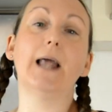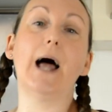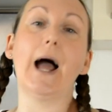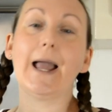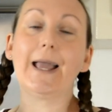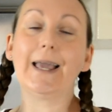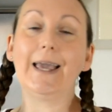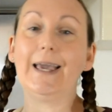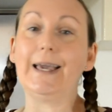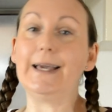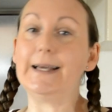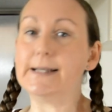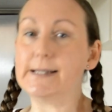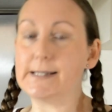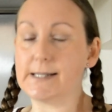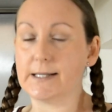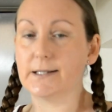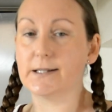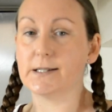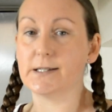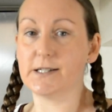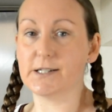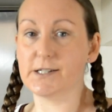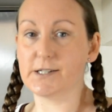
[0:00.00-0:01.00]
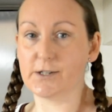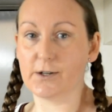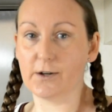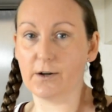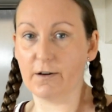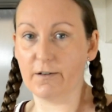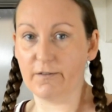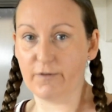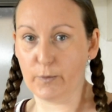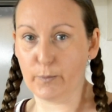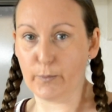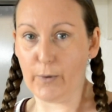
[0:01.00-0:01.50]
like eating a
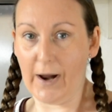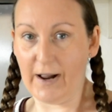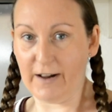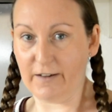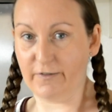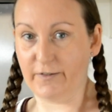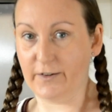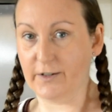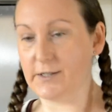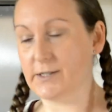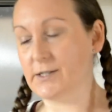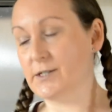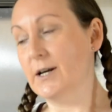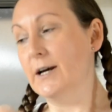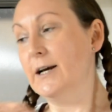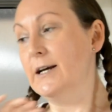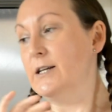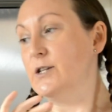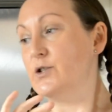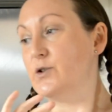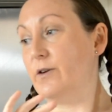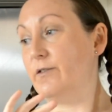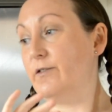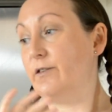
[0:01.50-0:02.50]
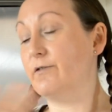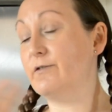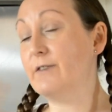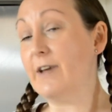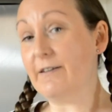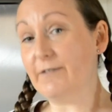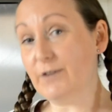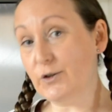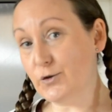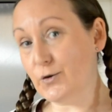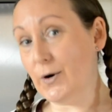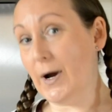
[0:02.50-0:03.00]
dessert for breakfast. So if you've
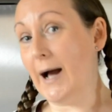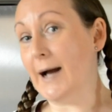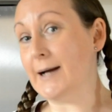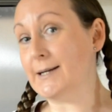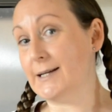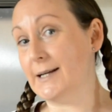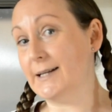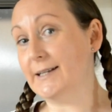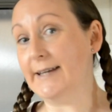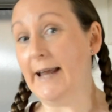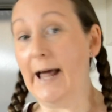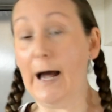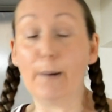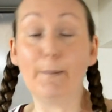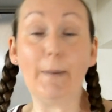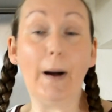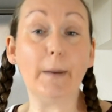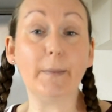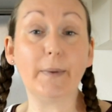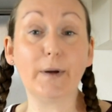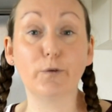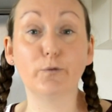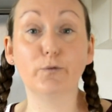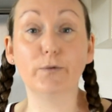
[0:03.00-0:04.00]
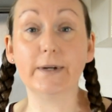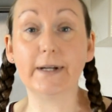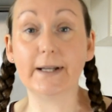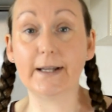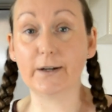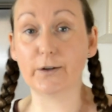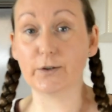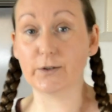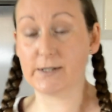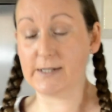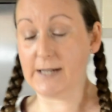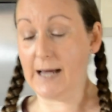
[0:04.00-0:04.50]
never tried it, now might be a really
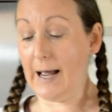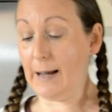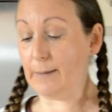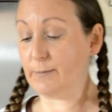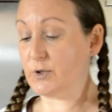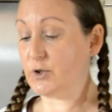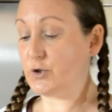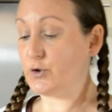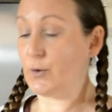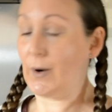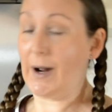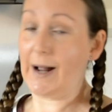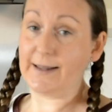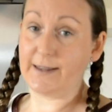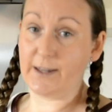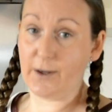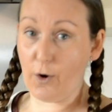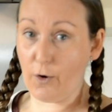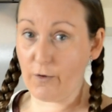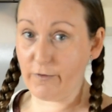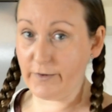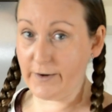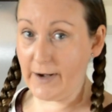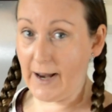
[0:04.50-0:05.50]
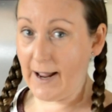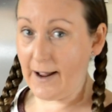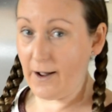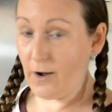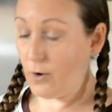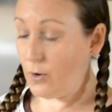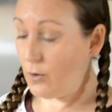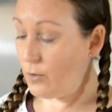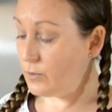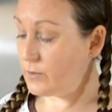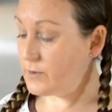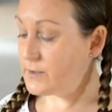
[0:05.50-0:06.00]
good time to try the overnight
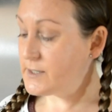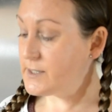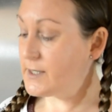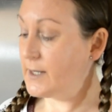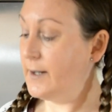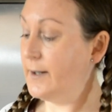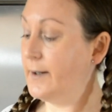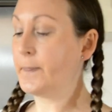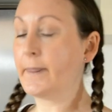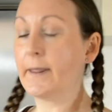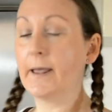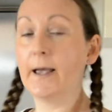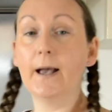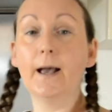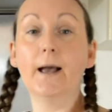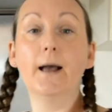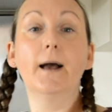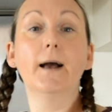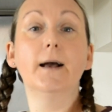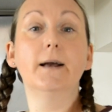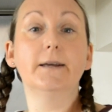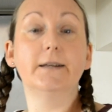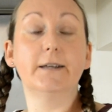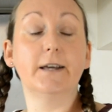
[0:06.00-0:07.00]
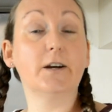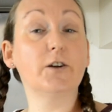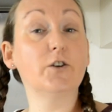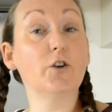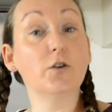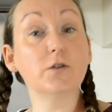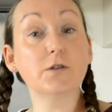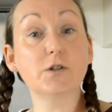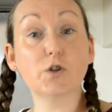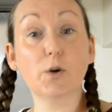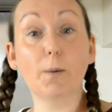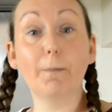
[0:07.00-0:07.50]
oats. You can
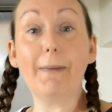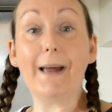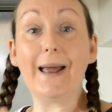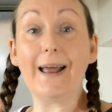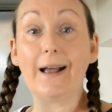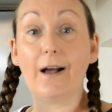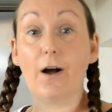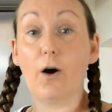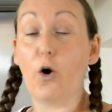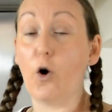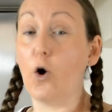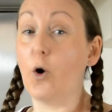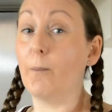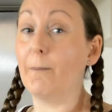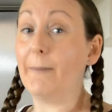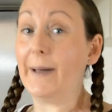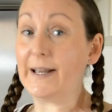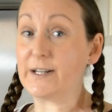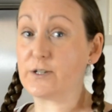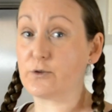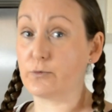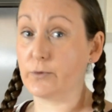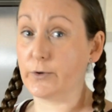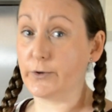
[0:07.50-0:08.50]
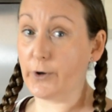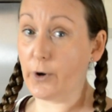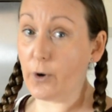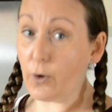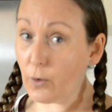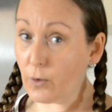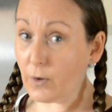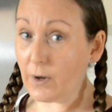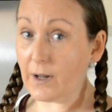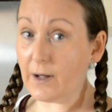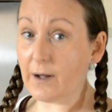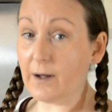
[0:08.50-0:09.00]
also make a homemade
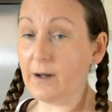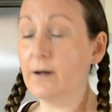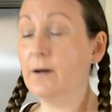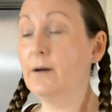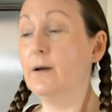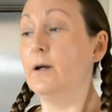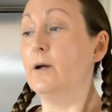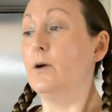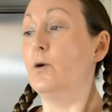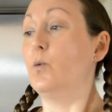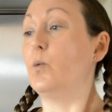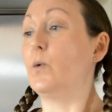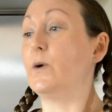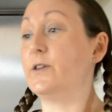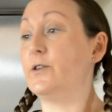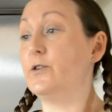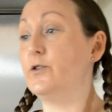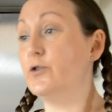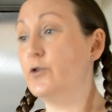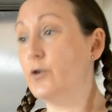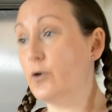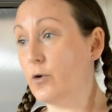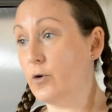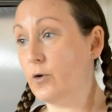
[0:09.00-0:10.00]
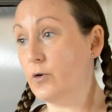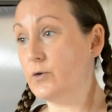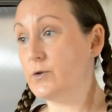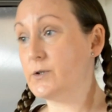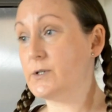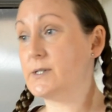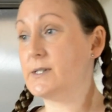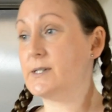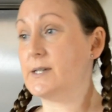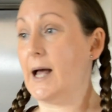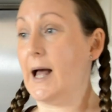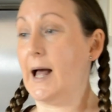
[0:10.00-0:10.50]
granola with
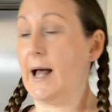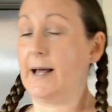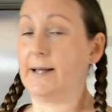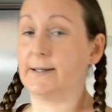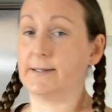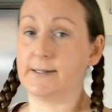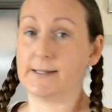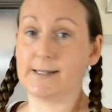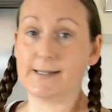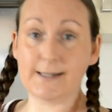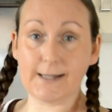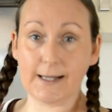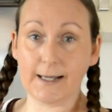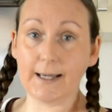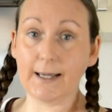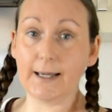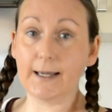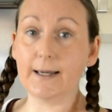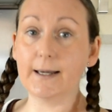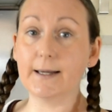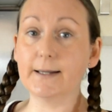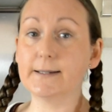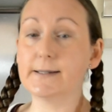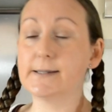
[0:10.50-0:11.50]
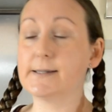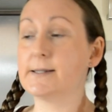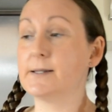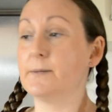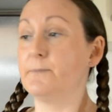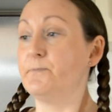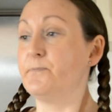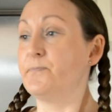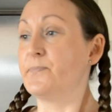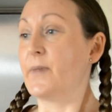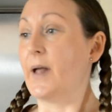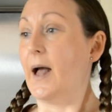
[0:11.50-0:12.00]
nuts and seeds
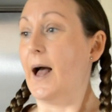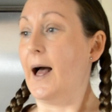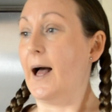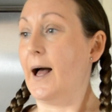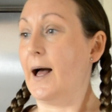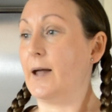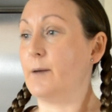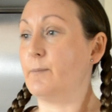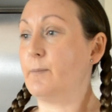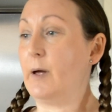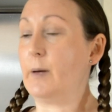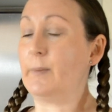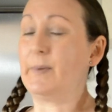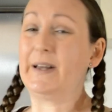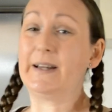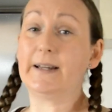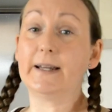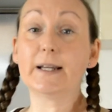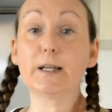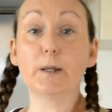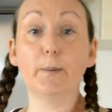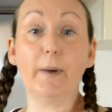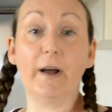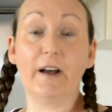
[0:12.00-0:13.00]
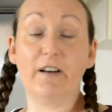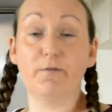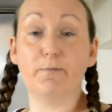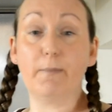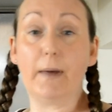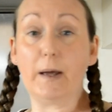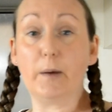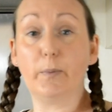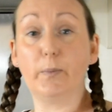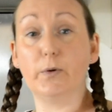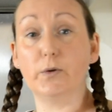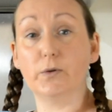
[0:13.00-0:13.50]
and maybe a little bit of
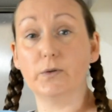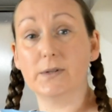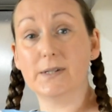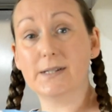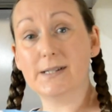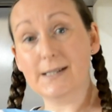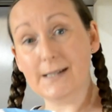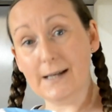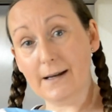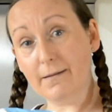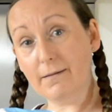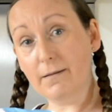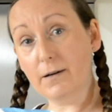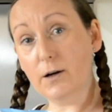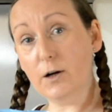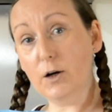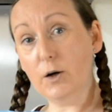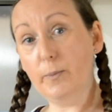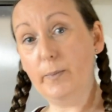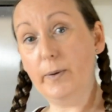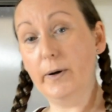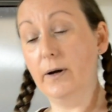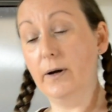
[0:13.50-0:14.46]
maple syrup,